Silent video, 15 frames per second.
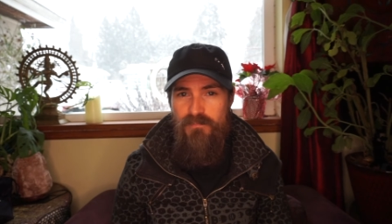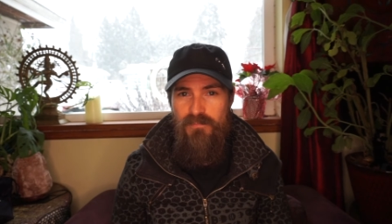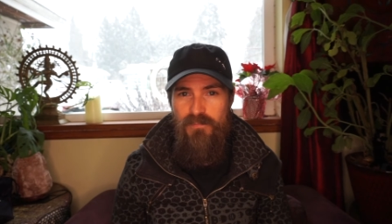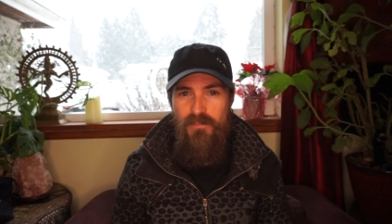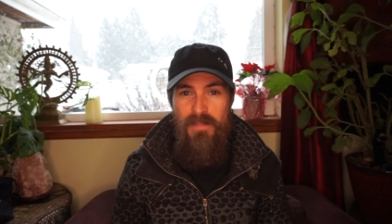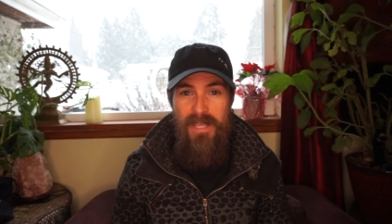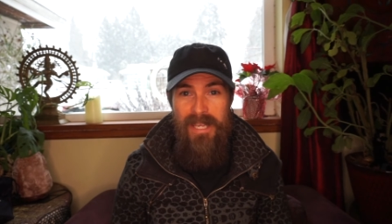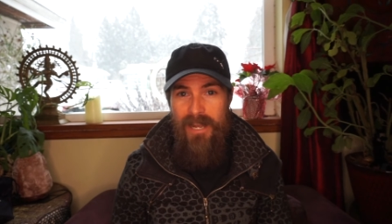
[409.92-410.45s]

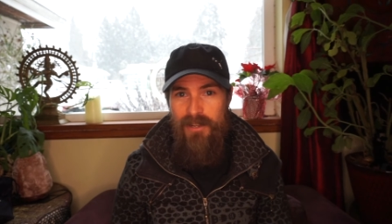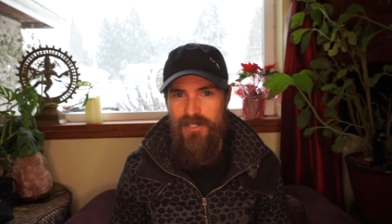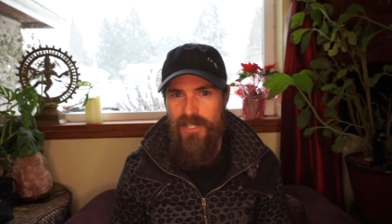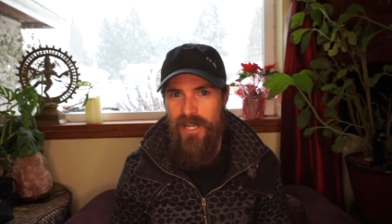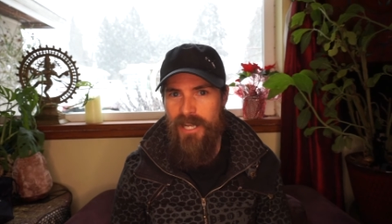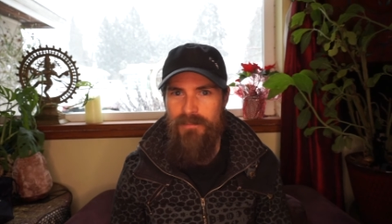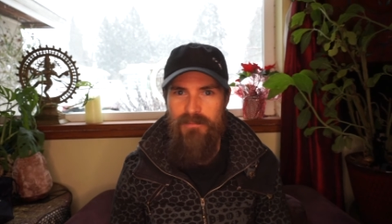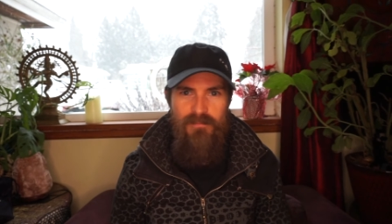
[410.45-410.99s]
being
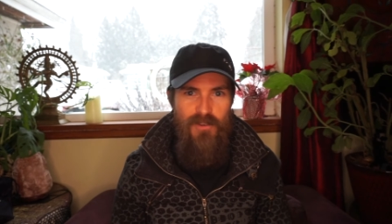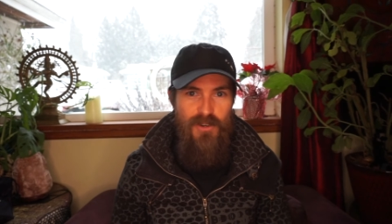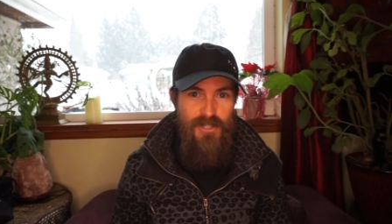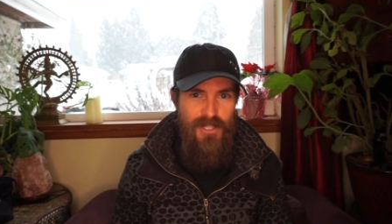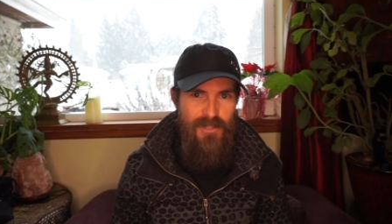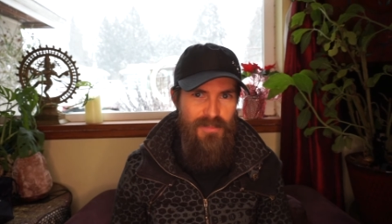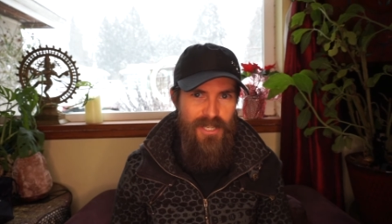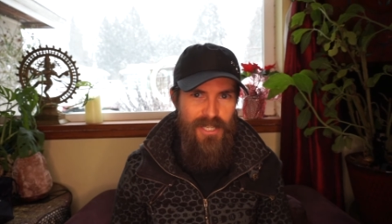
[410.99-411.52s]
outside
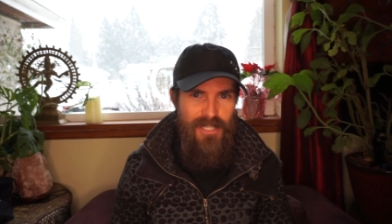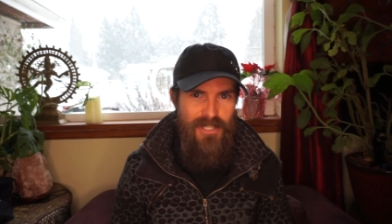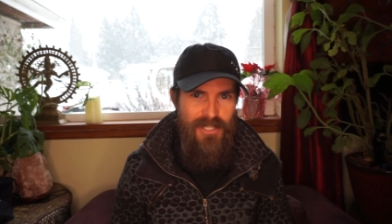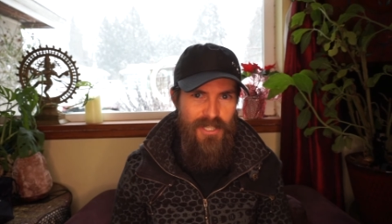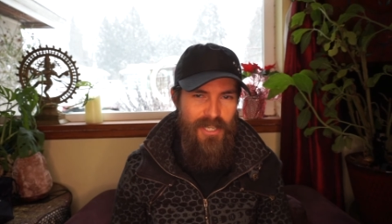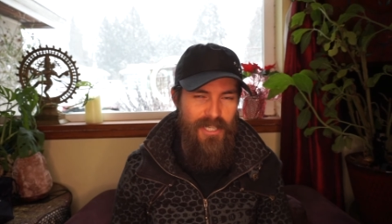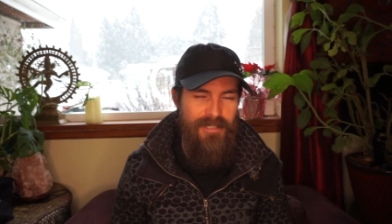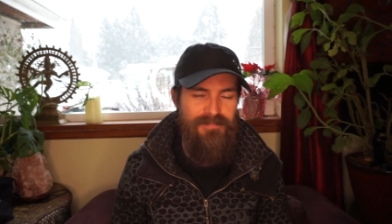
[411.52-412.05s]
versus being
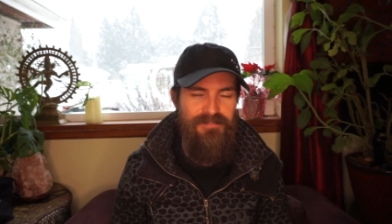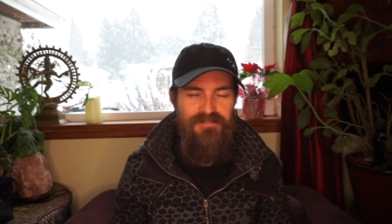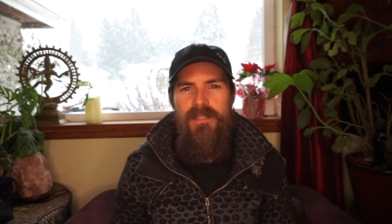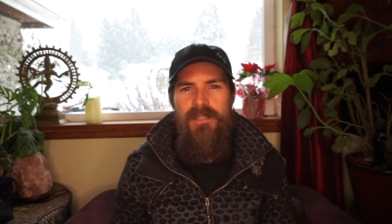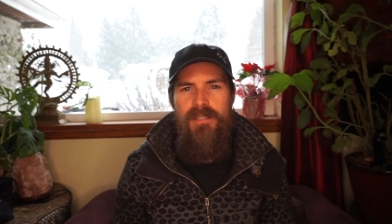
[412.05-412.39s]
inside.